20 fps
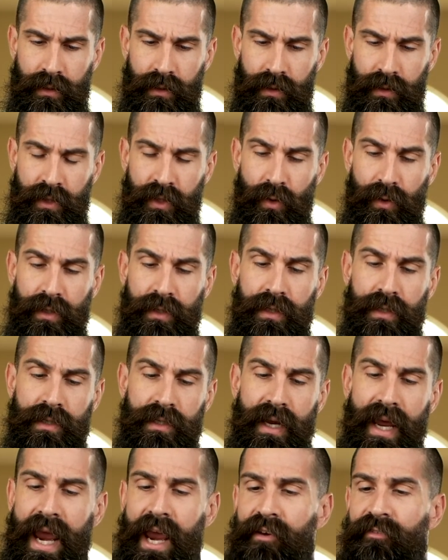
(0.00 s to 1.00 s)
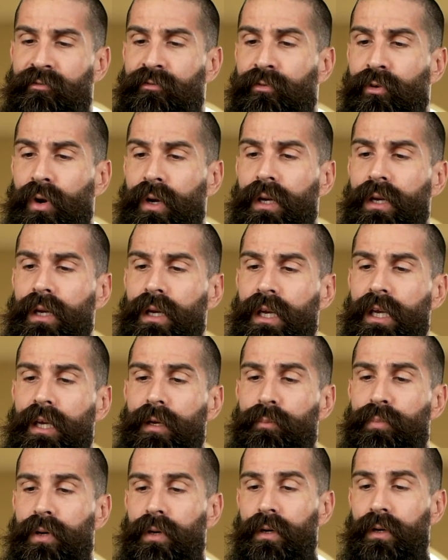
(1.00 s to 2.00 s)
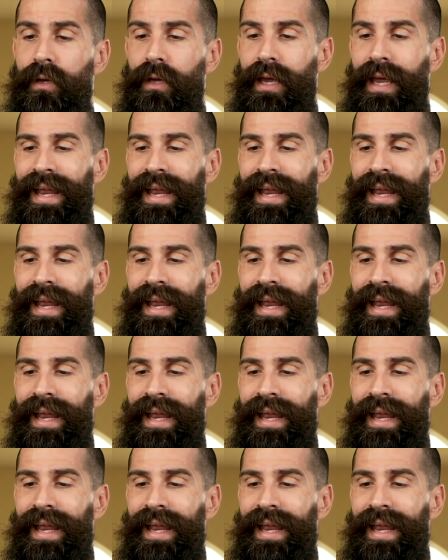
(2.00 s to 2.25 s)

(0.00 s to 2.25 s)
So this is a free ebook